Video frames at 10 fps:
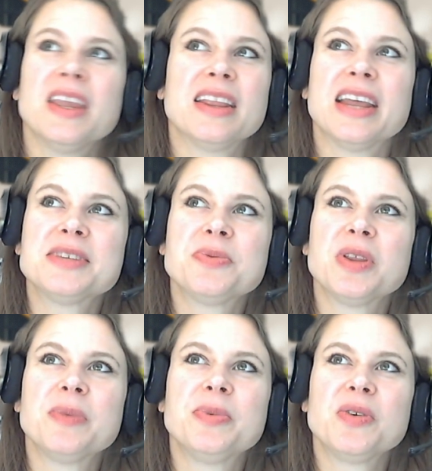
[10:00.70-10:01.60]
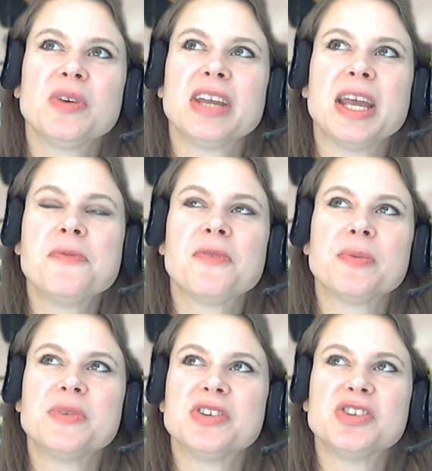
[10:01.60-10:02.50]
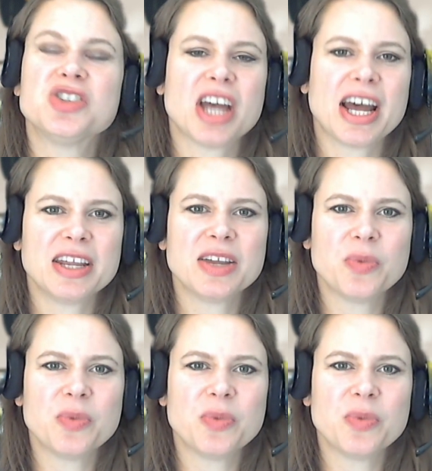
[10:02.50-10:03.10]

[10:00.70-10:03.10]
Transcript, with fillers: that's where the book really came from was just chatting